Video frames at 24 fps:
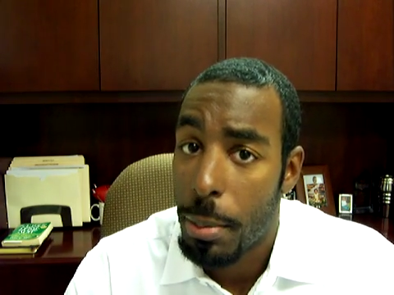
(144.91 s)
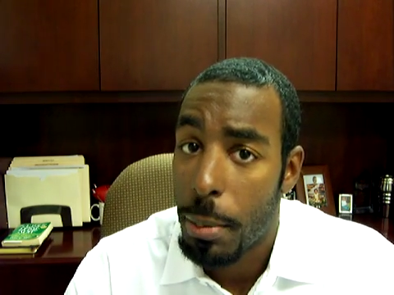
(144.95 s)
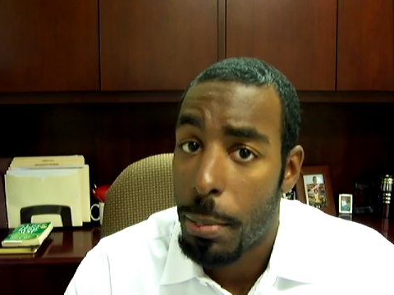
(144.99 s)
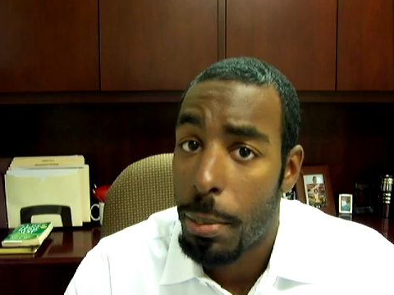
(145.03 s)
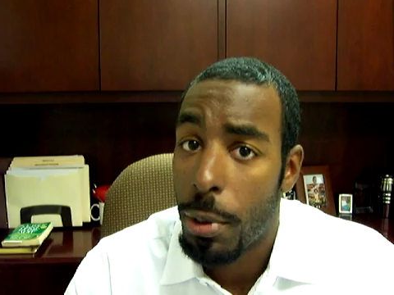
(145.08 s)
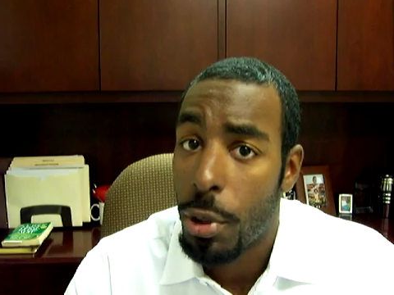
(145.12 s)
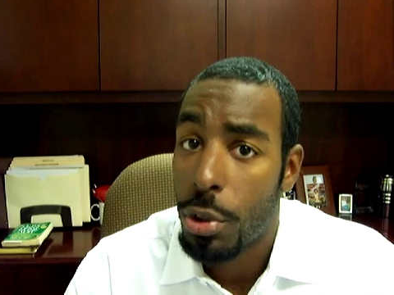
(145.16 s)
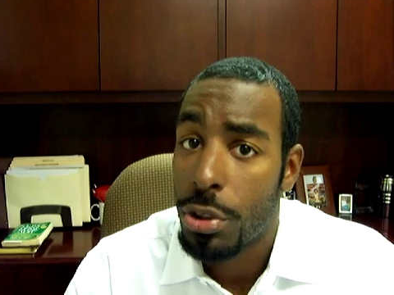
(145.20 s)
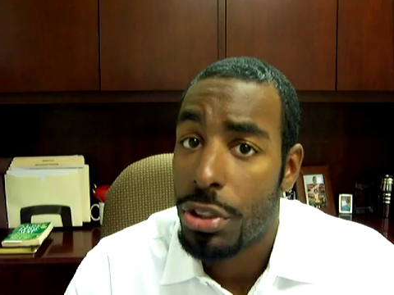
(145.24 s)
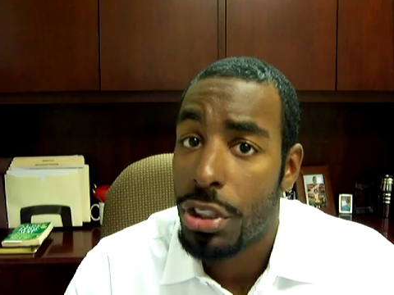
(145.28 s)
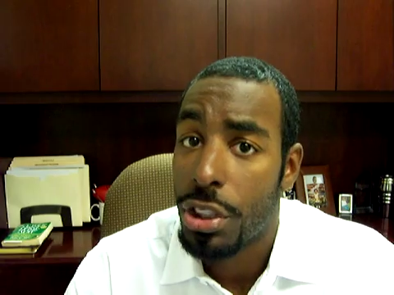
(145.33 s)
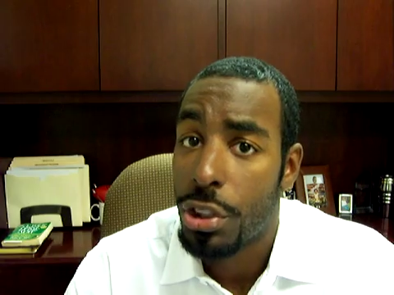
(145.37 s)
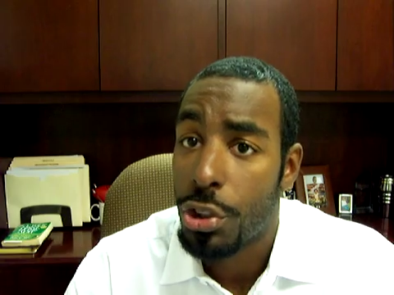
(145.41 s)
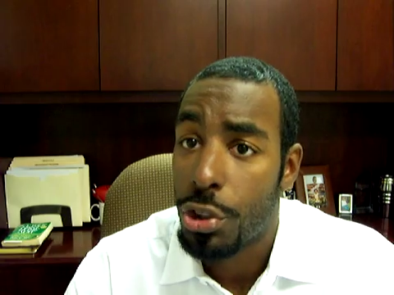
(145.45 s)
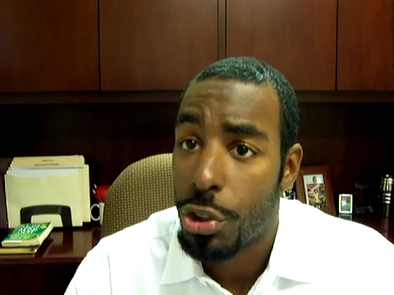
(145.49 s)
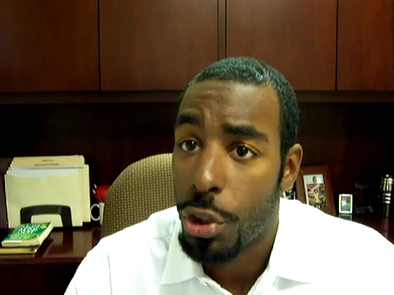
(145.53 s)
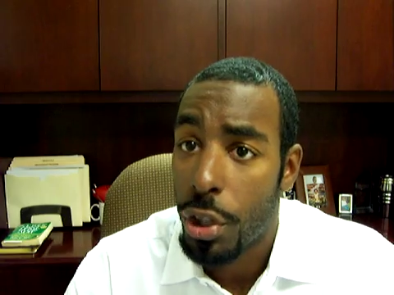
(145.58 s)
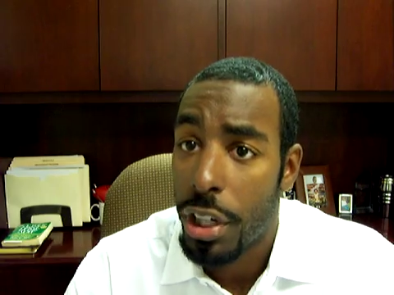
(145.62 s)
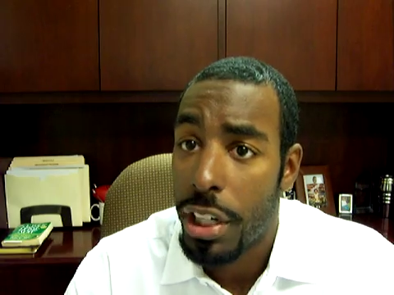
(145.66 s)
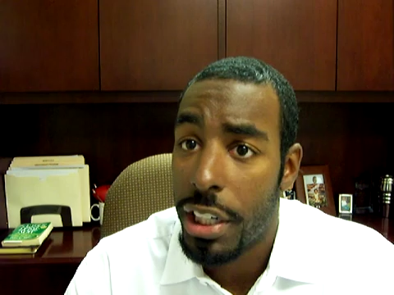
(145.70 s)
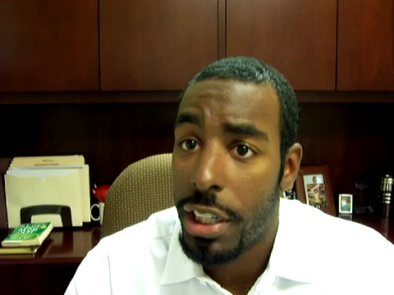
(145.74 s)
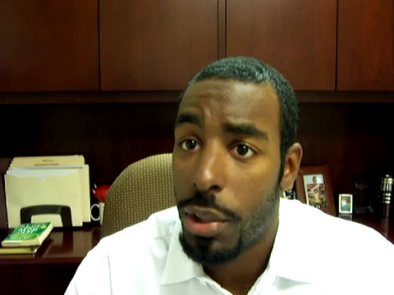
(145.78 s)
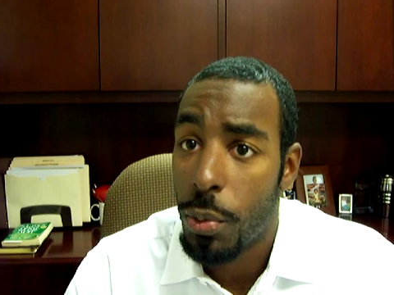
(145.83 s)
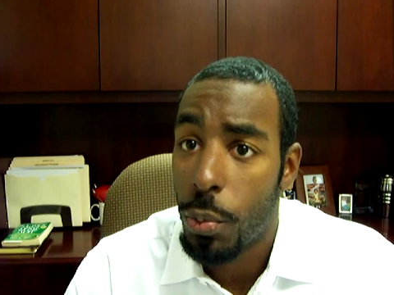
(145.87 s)
proposing a
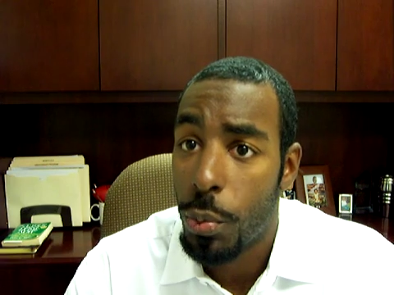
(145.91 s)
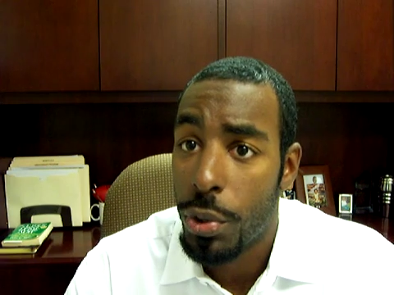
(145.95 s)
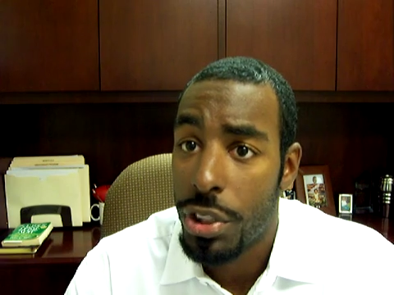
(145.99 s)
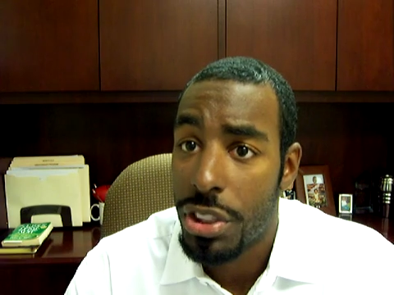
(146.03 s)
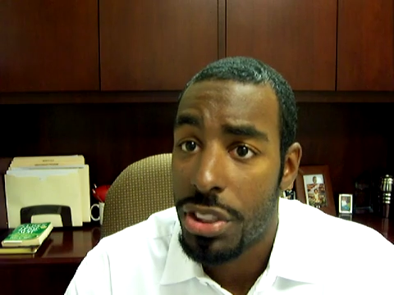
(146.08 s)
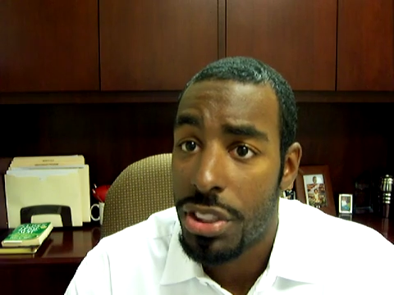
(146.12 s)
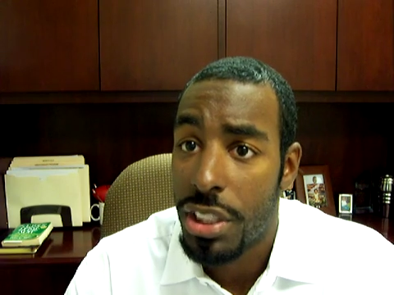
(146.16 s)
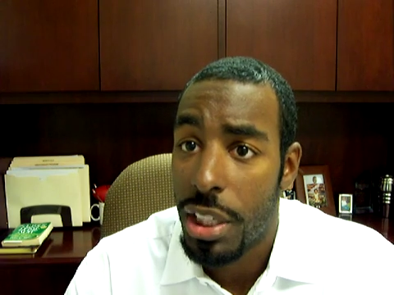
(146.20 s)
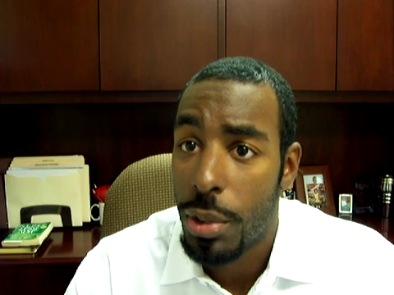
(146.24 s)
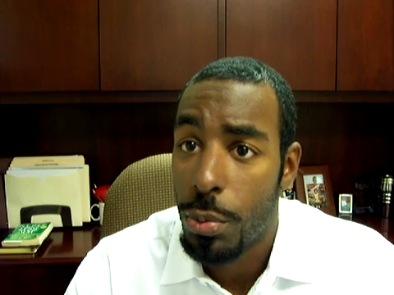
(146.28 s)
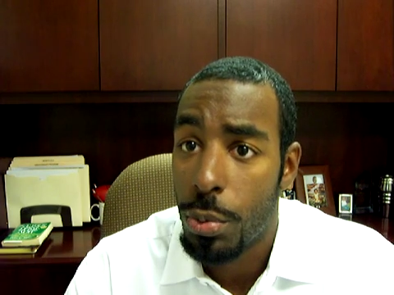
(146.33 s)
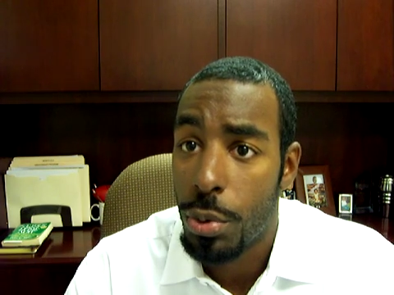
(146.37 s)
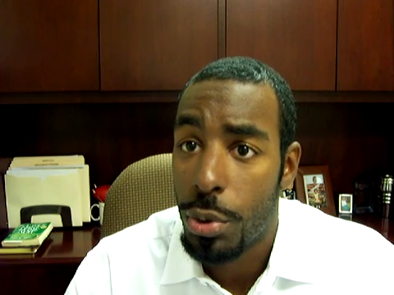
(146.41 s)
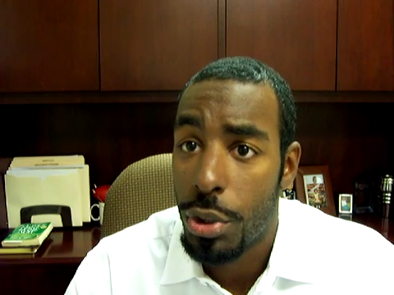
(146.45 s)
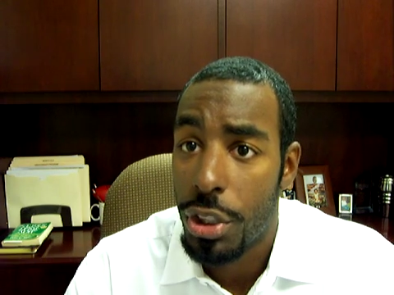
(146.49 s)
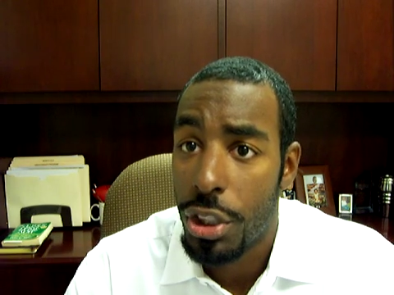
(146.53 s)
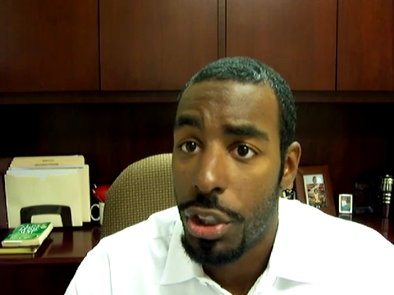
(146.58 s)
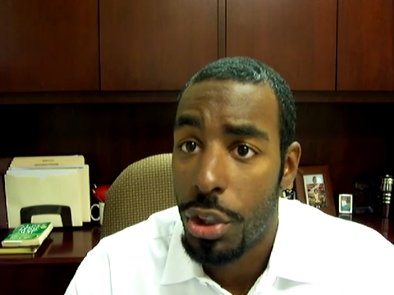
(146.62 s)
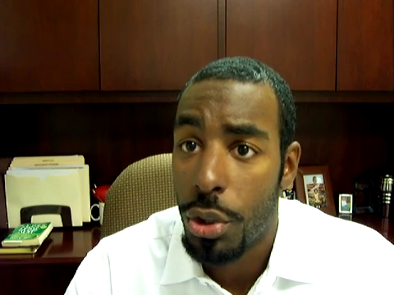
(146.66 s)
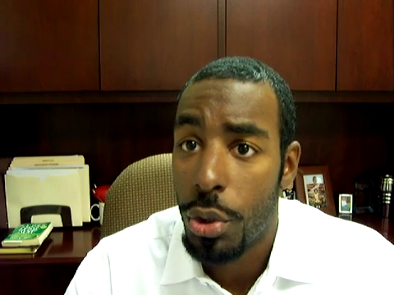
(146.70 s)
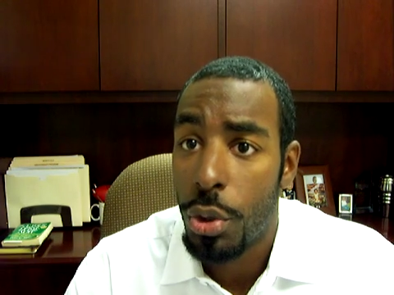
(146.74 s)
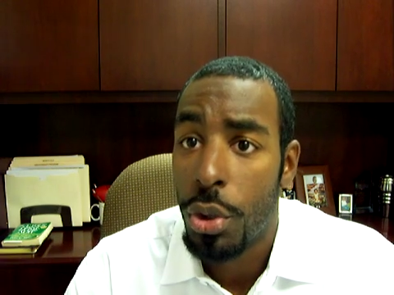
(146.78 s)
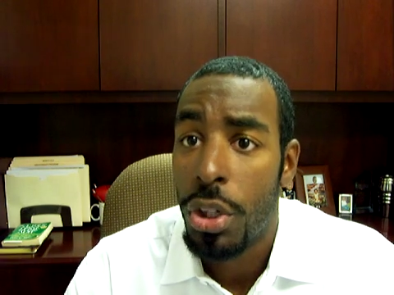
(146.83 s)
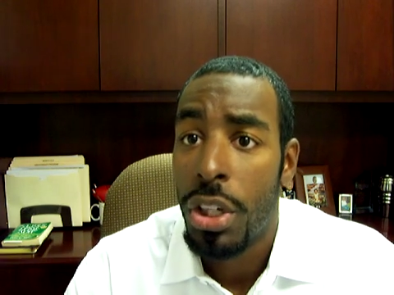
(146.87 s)
trade in which they will
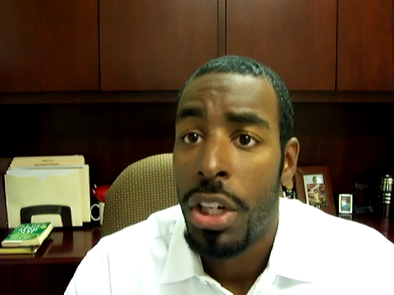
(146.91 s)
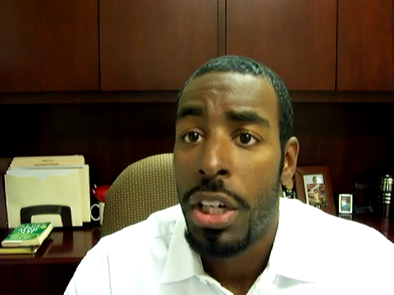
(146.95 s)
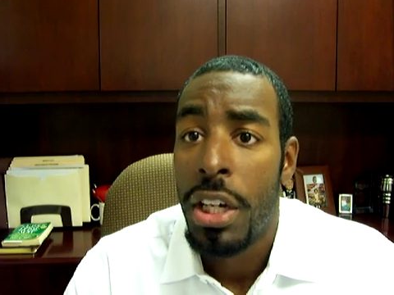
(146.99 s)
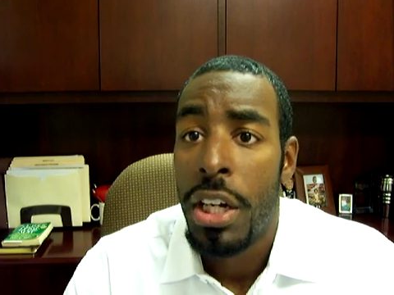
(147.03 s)
deal